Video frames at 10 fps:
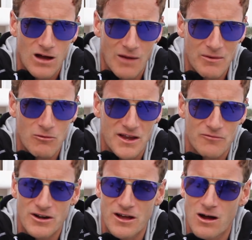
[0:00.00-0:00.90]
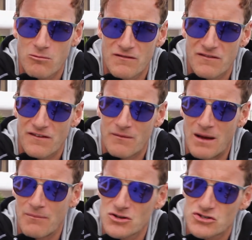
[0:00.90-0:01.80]
I've been working really hard with
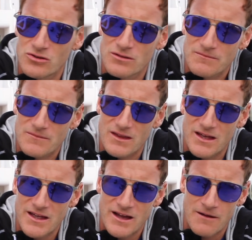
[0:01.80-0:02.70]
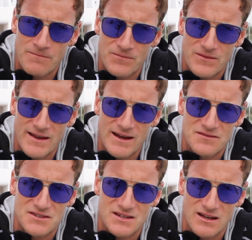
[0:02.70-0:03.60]
Matt Botchell. He
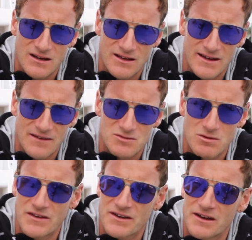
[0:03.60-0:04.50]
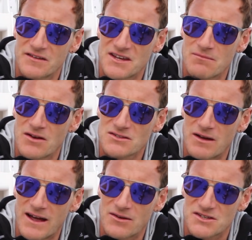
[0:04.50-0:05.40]
lives within kind of 10 miles of
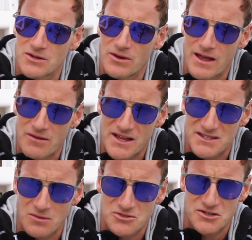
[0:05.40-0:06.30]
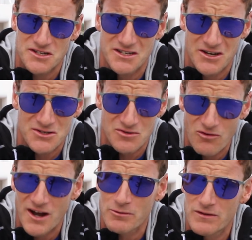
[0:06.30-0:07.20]
my house, so it's an opportunity to do
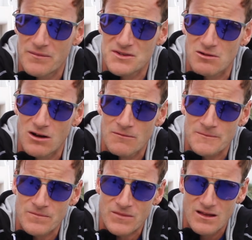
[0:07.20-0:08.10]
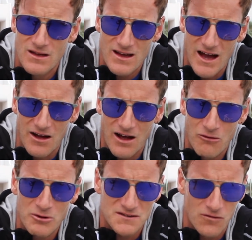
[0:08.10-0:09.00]
some riding with him as well. I
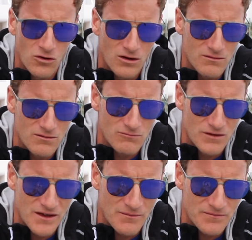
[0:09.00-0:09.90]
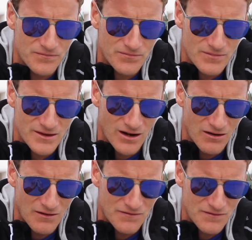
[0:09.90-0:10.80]
always thought with him, you
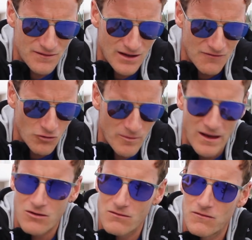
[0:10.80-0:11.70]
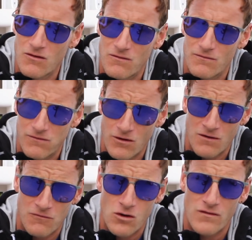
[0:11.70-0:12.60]
know, I thought about for
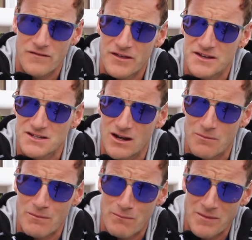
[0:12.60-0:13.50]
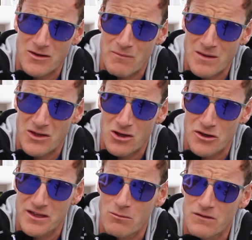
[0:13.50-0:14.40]
4 or 5 years, you know, maybe
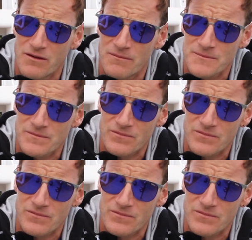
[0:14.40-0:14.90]
hooking up with him.